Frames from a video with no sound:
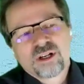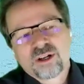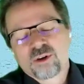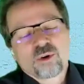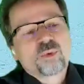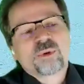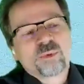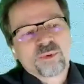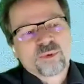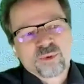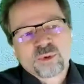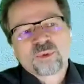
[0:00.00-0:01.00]
we
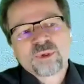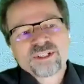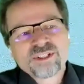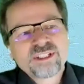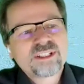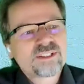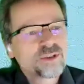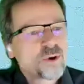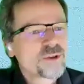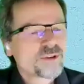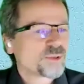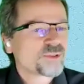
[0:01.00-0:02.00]
will see
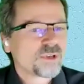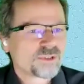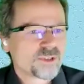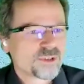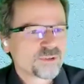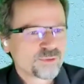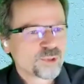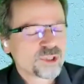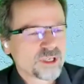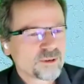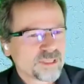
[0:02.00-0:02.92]
those tools also in the future.